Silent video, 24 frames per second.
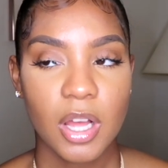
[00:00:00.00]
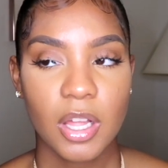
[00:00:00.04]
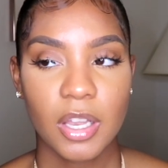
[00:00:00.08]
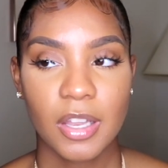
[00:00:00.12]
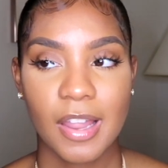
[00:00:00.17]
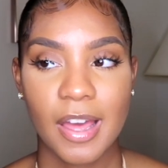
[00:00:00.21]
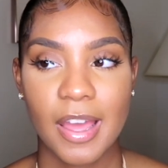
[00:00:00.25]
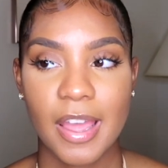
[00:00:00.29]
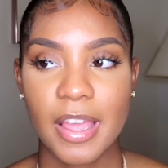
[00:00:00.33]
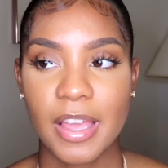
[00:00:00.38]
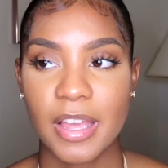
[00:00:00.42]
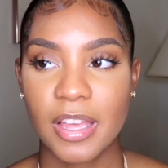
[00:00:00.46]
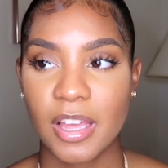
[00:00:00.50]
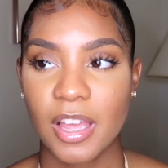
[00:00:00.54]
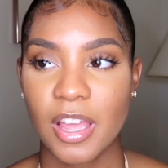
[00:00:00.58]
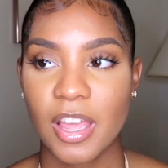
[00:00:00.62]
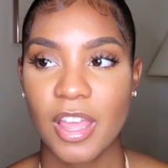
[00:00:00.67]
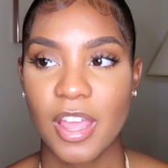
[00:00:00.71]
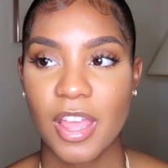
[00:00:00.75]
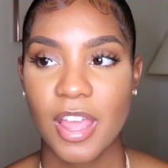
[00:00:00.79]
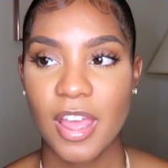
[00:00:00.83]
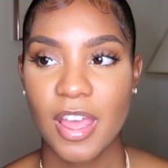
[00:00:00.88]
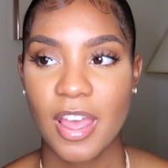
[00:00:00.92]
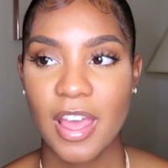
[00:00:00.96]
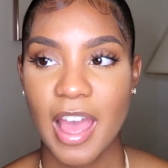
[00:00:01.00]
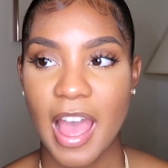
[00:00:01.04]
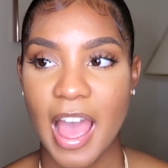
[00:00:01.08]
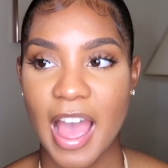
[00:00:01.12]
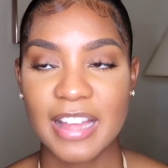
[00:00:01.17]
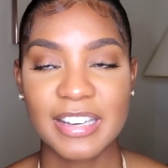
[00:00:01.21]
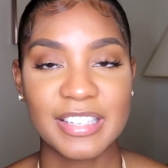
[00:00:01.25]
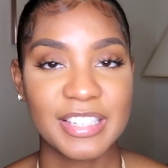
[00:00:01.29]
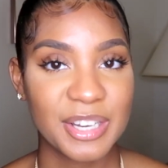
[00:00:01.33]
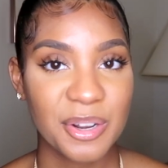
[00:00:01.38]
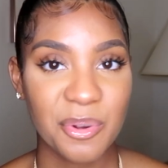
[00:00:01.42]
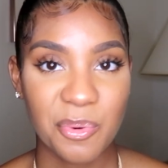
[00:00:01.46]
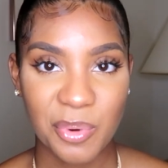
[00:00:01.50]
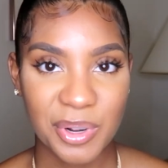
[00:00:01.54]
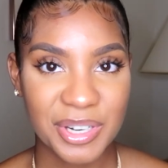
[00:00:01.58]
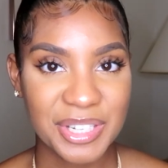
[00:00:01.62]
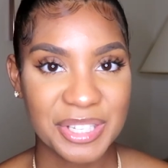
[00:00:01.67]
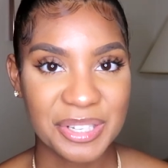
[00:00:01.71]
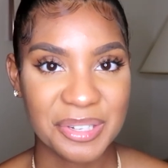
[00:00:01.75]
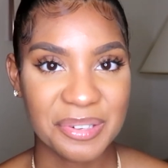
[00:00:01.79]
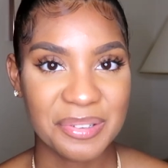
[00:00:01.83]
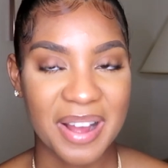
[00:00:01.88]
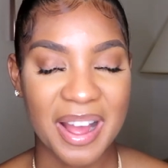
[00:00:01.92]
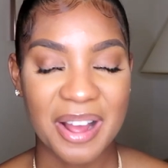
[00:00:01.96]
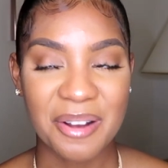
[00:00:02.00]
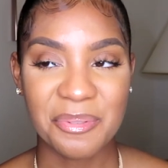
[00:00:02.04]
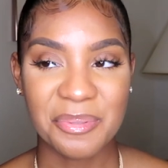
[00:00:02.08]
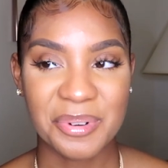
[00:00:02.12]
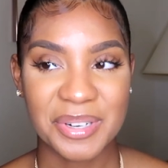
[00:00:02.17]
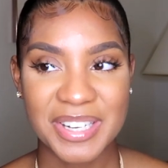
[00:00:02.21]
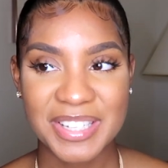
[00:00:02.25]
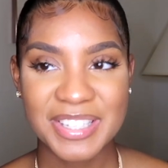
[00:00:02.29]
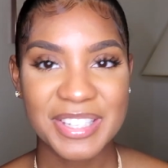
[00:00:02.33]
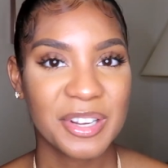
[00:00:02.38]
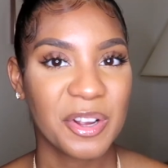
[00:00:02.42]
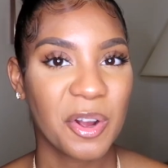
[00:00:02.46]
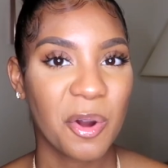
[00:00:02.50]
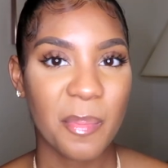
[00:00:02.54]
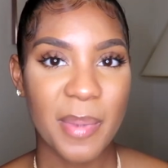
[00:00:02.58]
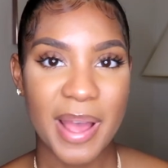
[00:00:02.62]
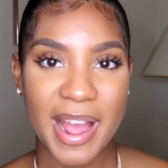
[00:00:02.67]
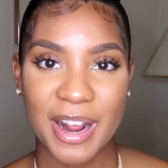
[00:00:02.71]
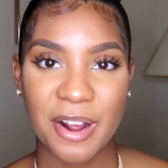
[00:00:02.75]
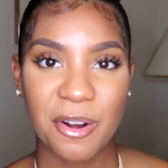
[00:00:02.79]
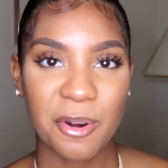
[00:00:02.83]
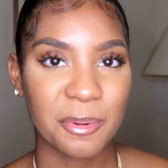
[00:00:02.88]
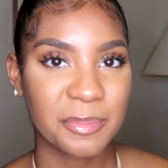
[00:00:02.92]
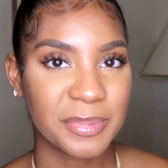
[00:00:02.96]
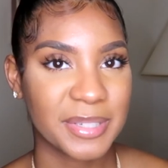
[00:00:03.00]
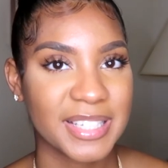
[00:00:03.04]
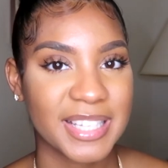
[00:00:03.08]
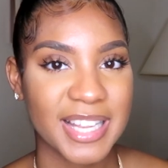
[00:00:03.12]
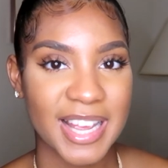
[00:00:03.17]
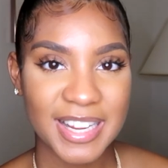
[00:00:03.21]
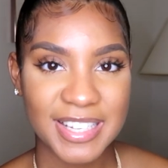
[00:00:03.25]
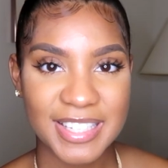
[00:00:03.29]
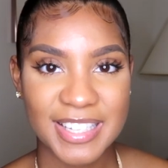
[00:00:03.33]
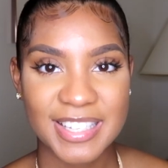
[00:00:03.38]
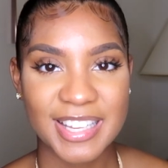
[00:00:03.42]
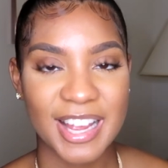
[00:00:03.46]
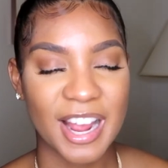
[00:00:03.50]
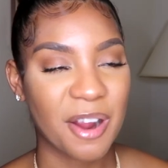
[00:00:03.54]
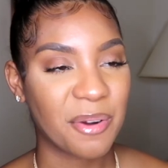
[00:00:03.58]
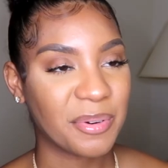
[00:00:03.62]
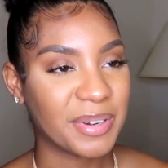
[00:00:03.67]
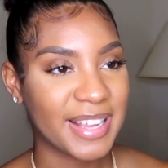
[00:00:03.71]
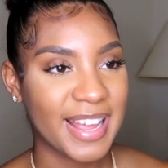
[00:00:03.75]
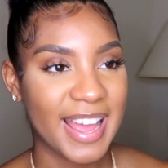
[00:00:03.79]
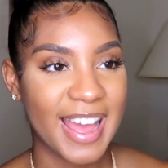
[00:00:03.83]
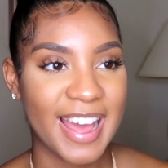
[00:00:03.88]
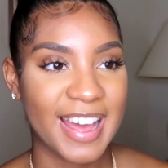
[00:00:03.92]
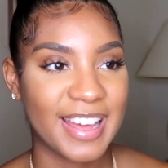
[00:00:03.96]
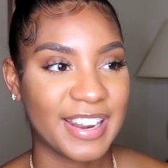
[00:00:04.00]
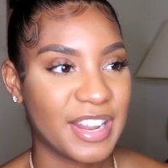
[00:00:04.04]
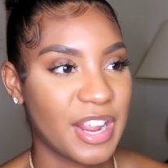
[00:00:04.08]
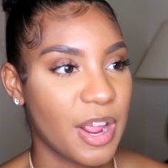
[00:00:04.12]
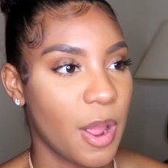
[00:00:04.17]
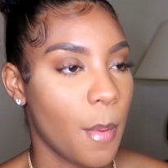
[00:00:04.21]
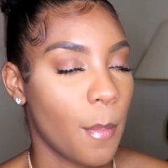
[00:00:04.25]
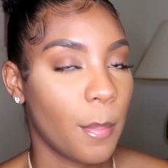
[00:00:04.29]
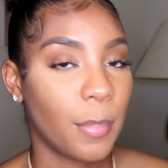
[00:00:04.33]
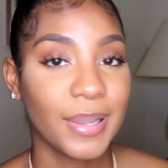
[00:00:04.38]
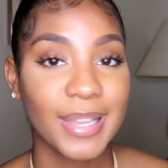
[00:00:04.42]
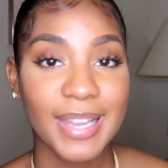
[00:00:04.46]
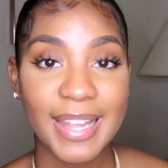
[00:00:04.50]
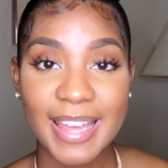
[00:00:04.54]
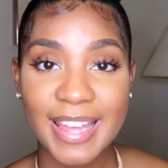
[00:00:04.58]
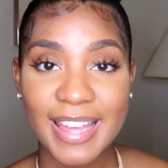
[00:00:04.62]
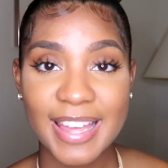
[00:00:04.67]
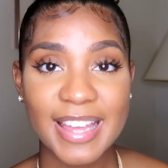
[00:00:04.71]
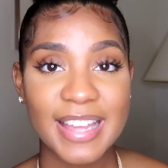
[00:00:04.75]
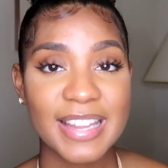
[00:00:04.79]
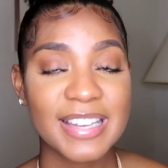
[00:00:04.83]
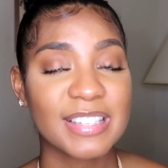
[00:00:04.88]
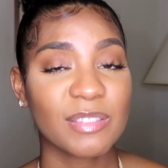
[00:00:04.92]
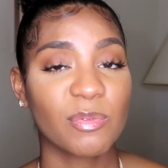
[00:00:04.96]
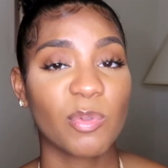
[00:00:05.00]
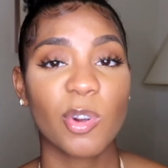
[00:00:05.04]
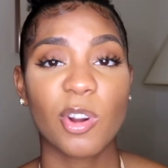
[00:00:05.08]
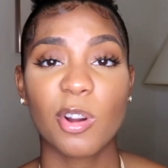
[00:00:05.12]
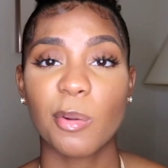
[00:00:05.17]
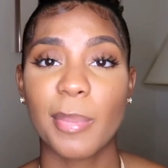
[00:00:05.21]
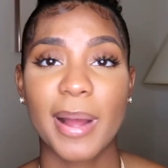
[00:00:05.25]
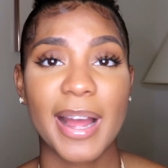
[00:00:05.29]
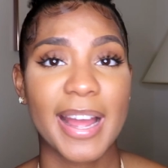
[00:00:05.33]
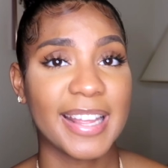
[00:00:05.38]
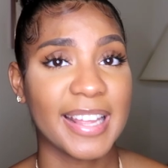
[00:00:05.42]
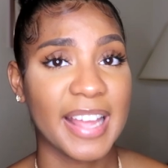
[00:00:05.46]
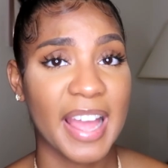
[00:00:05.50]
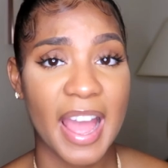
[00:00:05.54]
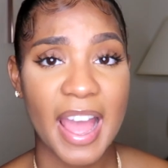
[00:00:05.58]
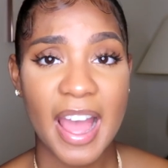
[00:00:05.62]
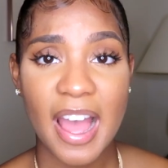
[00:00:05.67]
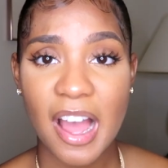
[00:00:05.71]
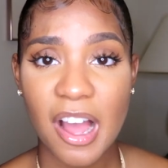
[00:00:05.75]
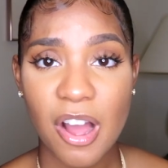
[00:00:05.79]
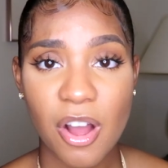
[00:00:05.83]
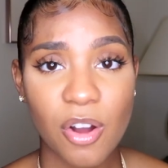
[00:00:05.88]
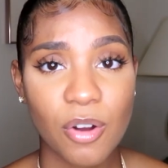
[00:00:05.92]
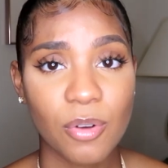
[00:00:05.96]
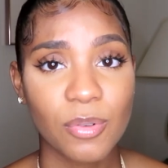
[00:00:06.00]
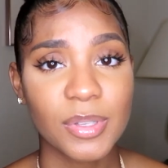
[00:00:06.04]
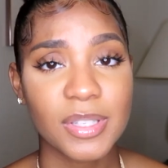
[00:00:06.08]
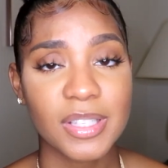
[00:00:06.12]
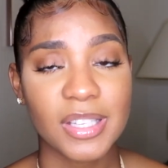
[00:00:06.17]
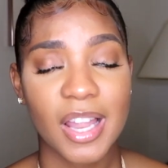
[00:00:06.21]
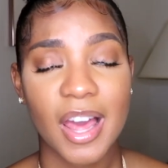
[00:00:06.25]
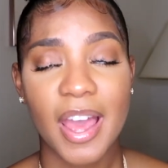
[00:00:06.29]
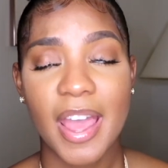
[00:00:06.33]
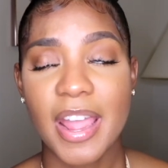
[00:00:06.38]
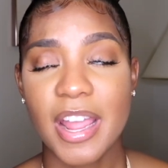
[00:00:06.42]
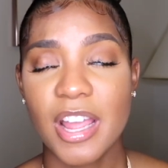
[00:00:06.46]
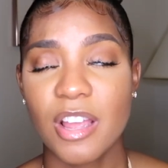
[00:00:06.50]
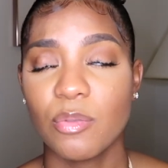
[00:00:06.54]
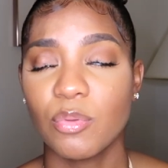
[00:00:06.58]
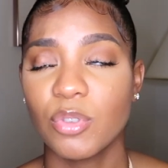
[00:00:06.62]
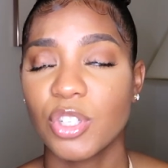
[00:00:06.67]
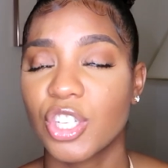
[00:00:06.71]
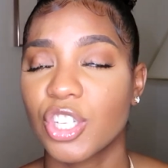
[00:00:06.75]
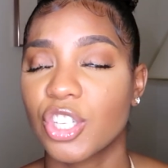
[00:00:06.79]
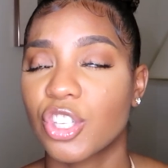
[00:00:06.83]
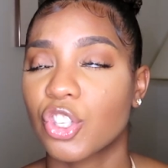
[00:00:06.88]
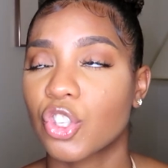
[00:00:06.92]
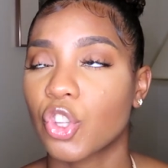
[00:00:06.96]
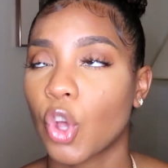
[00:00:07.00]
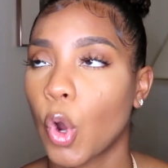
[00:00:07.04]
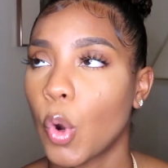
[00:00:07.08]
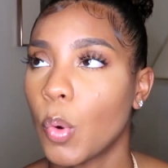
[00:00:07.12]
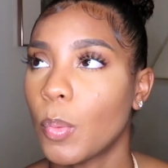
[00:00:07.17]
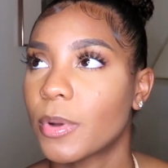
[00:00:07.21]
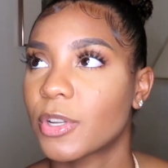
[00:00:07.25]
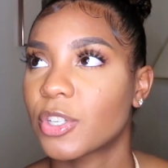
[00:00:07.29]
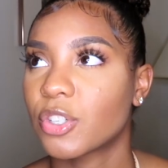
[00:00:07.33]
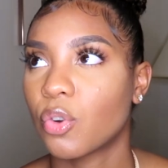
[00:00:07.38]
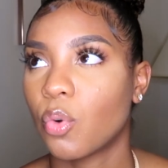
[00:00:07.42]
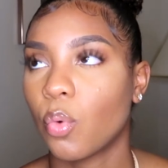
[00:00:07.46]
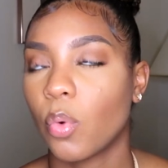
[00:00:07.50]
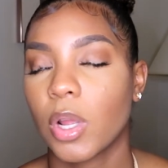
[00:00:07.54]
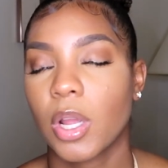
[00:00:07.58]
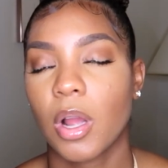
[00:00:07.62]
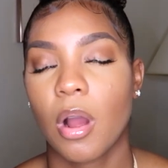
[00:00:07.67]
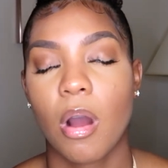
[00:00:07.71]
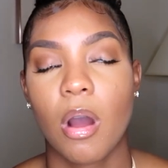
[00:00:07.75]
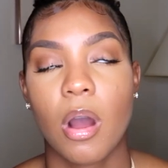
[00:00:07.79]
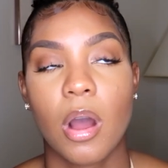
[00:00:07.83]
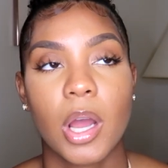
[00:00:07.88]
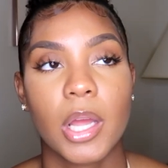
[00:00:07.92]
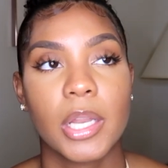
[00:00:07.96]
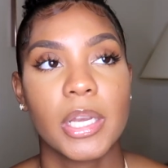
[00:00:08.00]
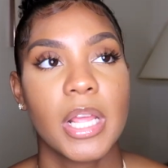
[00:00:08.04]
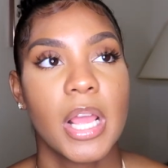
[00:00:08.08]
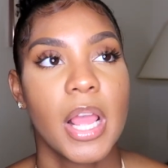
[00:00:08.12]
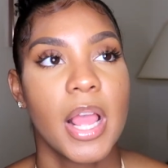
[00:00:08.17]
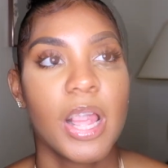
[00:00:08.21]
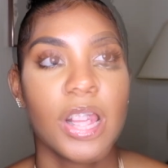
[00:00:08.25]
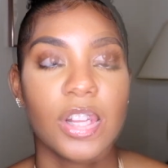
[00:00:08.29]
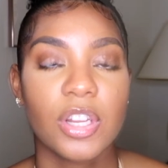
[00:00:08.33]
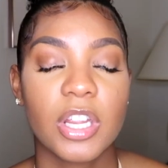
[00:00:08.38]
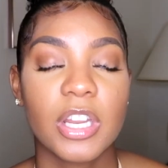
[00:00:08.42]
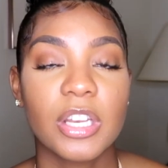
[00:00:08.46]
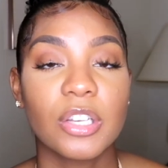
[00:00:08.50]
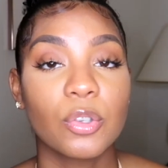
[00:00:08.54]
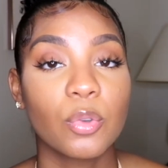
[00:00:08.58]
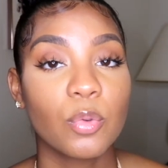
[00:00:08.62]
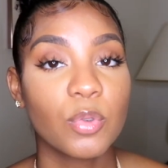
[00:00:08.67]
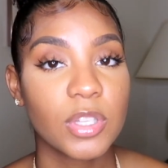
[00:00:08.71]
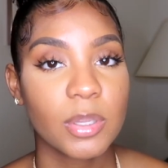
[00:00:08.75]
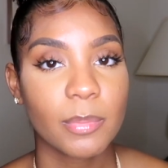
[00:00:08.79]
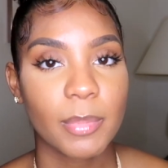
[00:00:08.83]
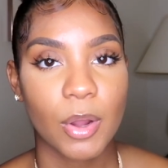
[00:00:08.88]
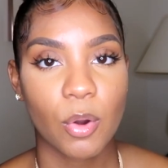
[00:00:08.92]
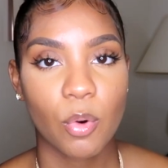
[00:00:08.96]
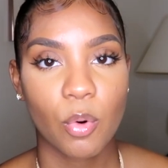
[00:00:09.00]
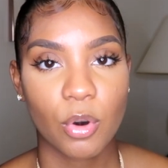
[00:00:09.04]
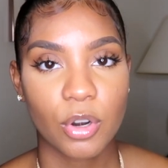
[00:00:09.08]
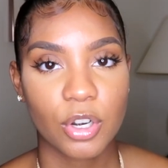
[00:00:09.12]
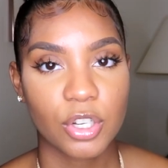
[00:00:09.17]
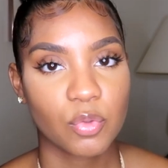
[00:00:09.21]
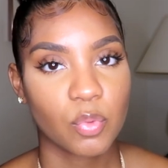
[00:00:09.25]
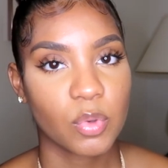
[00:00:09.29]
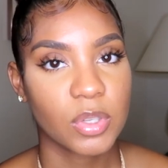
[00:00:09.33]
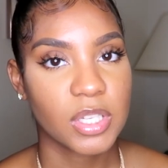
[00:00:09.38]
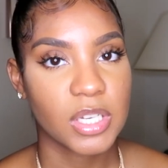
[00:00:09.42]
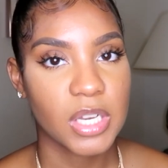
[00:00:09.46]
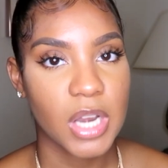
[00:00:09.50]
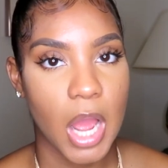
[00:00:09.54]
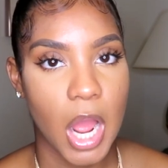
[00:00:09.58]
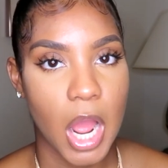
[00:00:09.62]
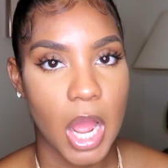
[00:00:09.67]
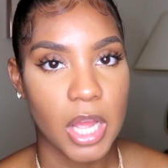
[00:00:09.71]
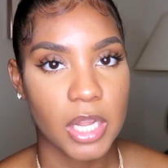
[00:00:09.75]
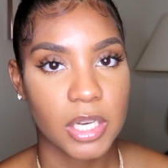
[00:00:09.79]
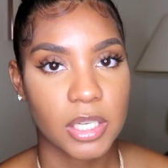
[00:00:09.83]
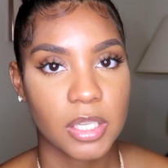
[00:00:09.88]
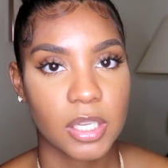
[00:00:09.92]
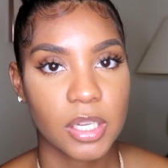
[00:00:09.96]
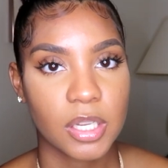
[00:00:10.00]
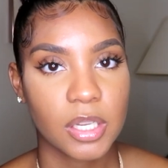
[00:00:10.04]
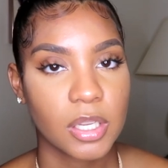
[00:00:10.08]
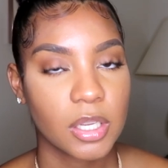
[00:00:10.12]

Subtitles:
Like, I didn't want to. I wanted to go back home to Texas. I already had plans. We were buying a house. Like, it was just so much going on, and losing my orders was not,